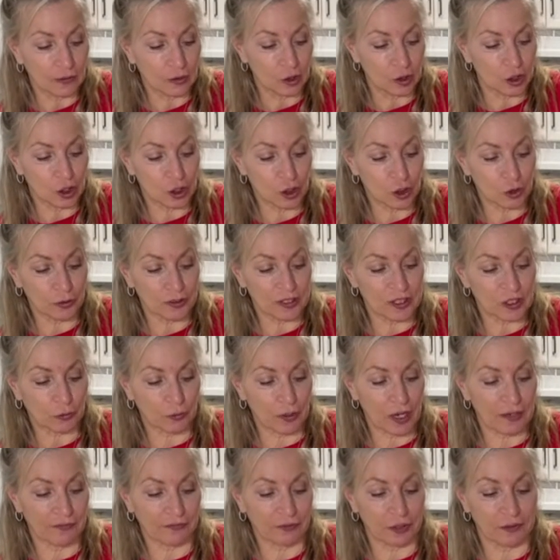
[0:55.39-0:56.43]
Ginger is
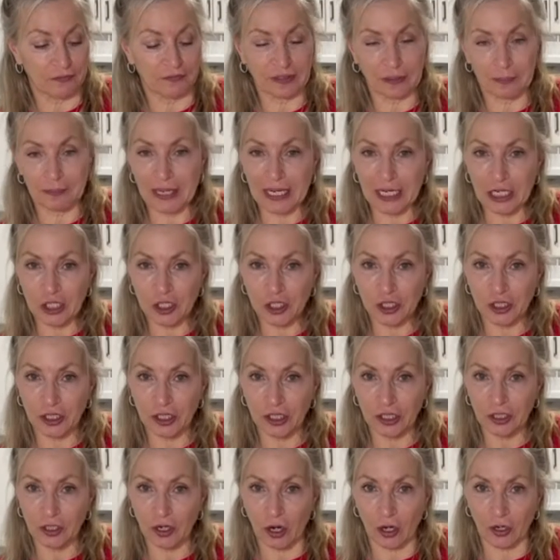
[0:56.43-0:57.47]
great for
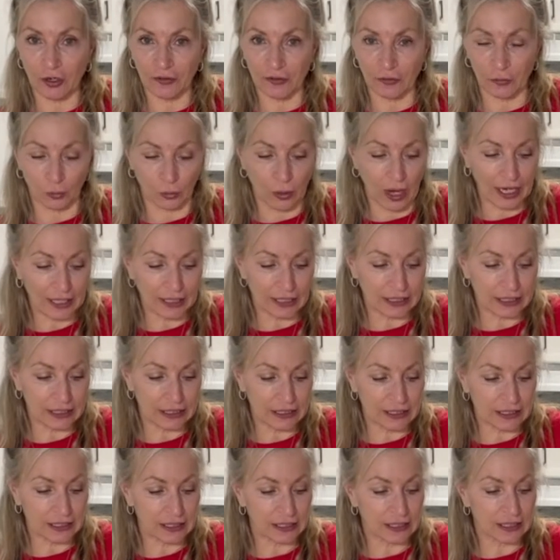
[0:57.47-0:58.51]
inflammation,
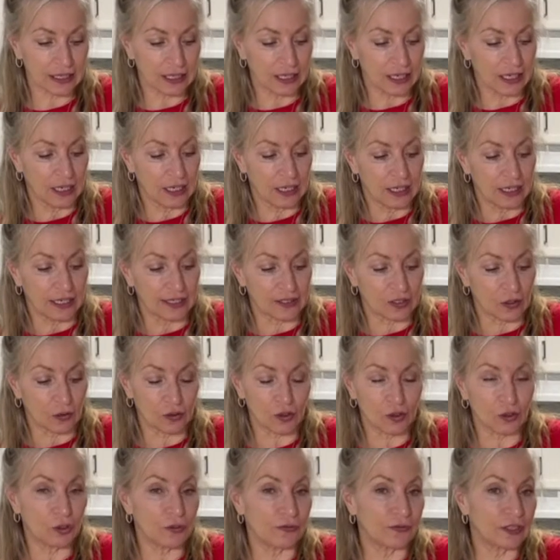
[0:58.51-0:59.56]
arthritis. It's
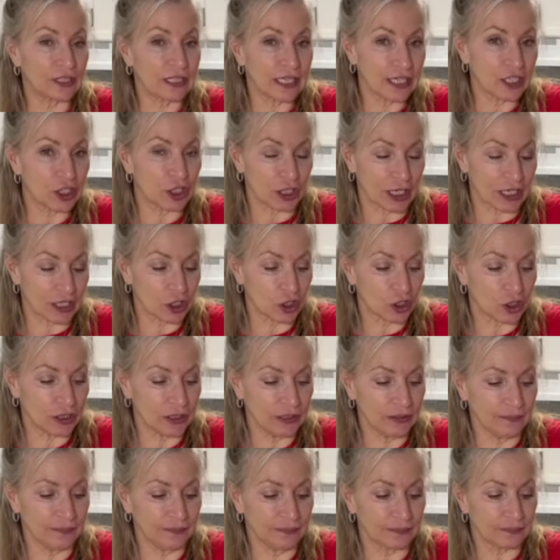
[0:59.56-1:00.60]
also good for
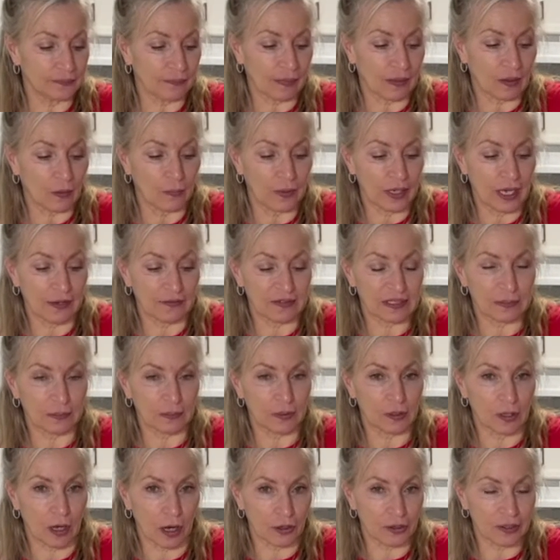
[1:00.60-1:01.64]
digestion. We have some
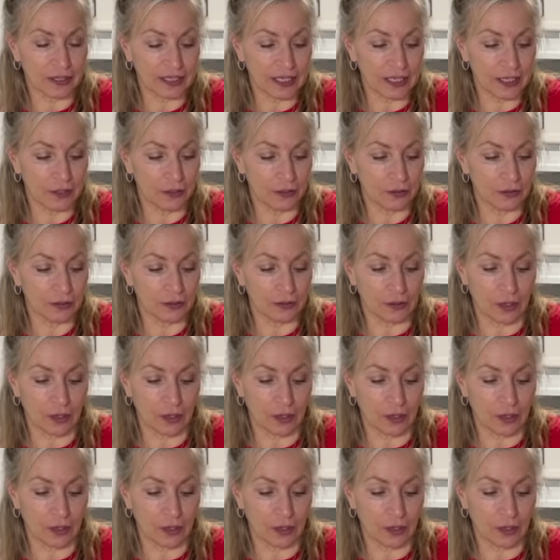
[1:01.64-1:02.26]
garlic here.